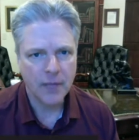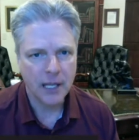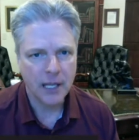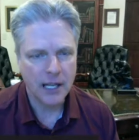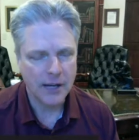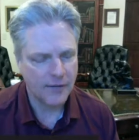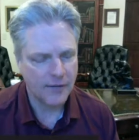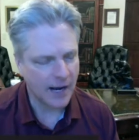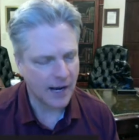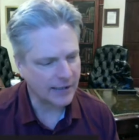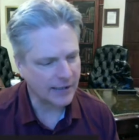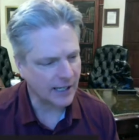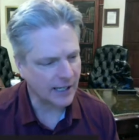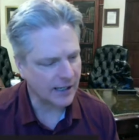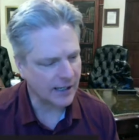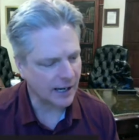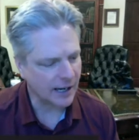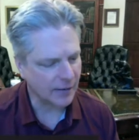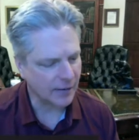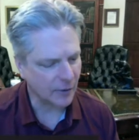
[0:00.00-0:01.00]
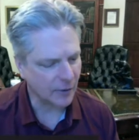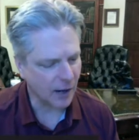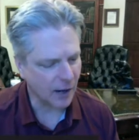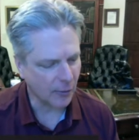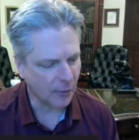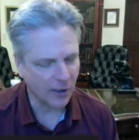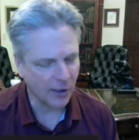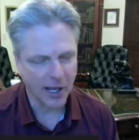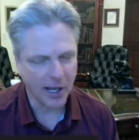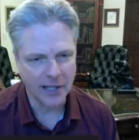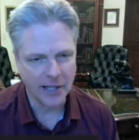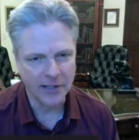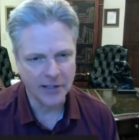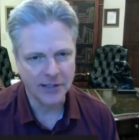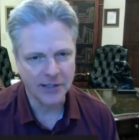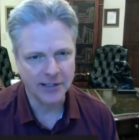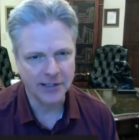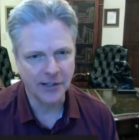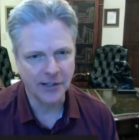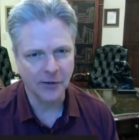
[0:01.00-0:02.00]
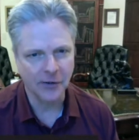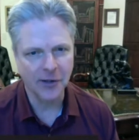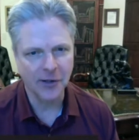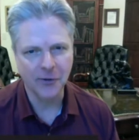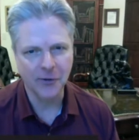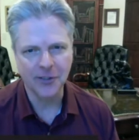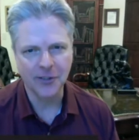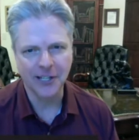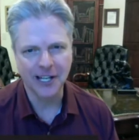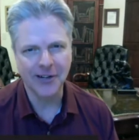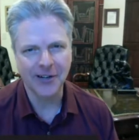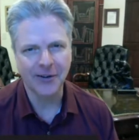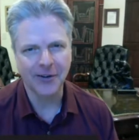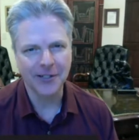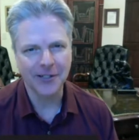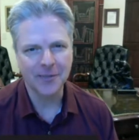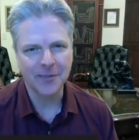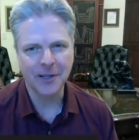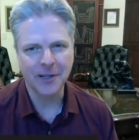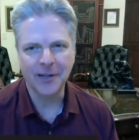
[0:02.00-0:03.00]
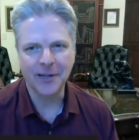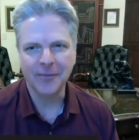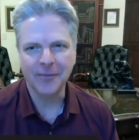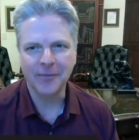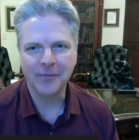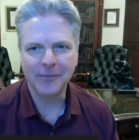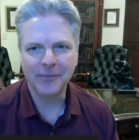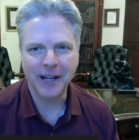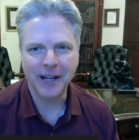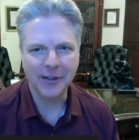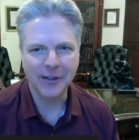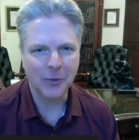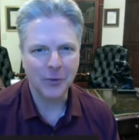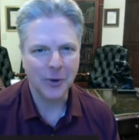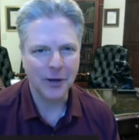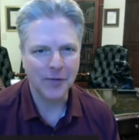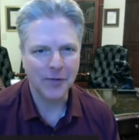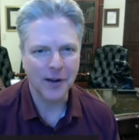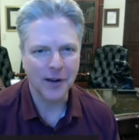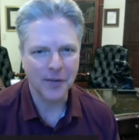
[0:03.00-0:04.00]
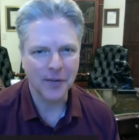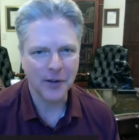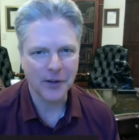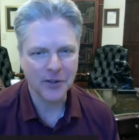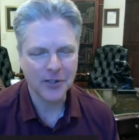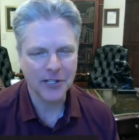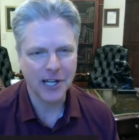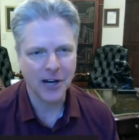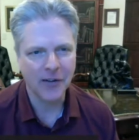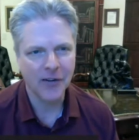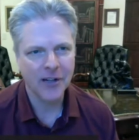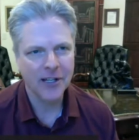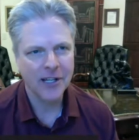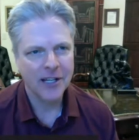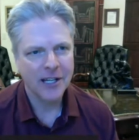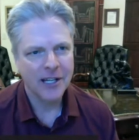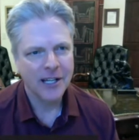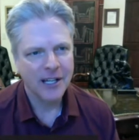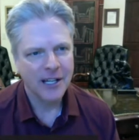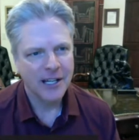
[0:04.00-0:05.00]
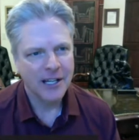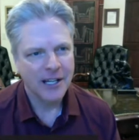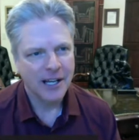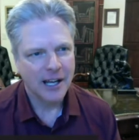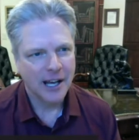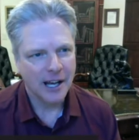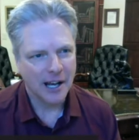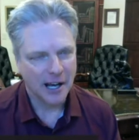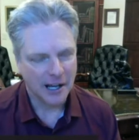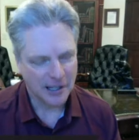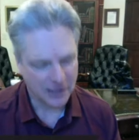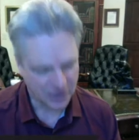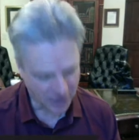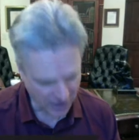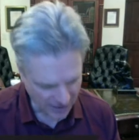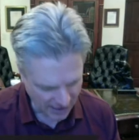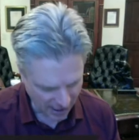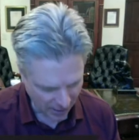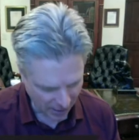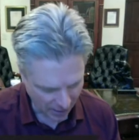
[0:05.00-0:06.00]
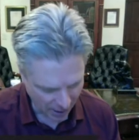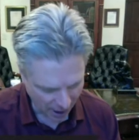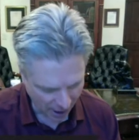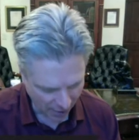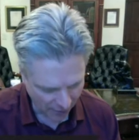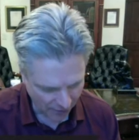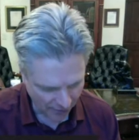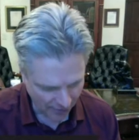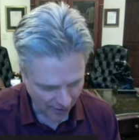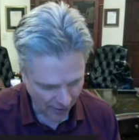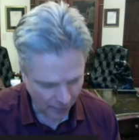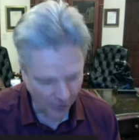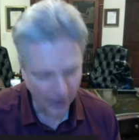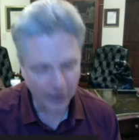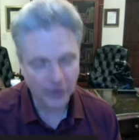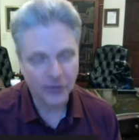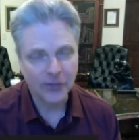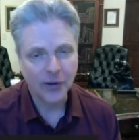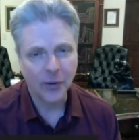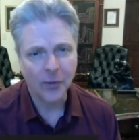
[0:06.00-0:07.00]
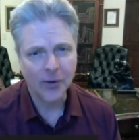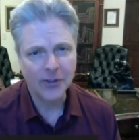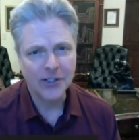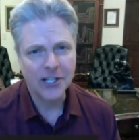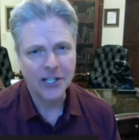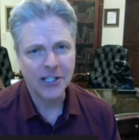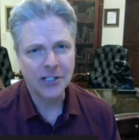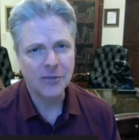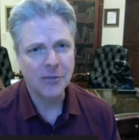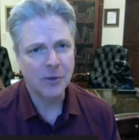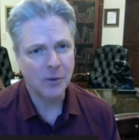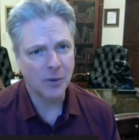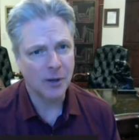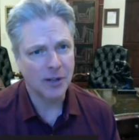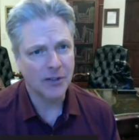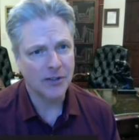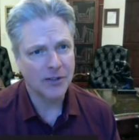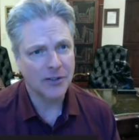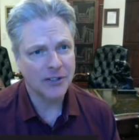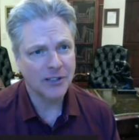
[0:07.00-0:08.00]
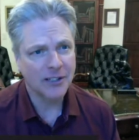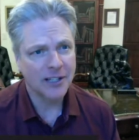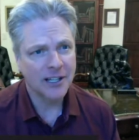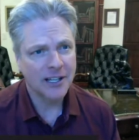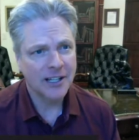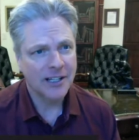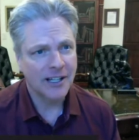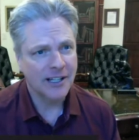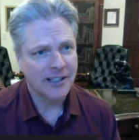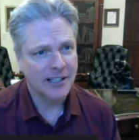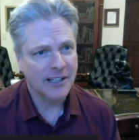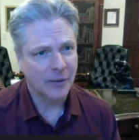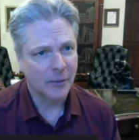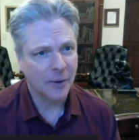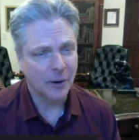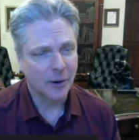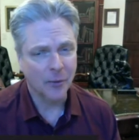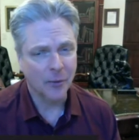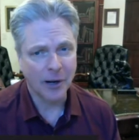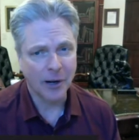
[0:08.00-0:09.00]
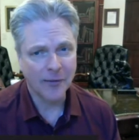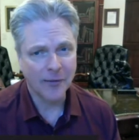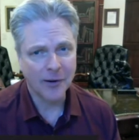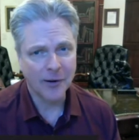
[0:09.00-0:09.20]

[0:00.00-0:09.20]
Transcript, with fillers: in fact, I, I, I, realized, you know, years later, it's been uh, 25 years now, uh, just how powerful that was. Someone said to me once, he said, well, whatever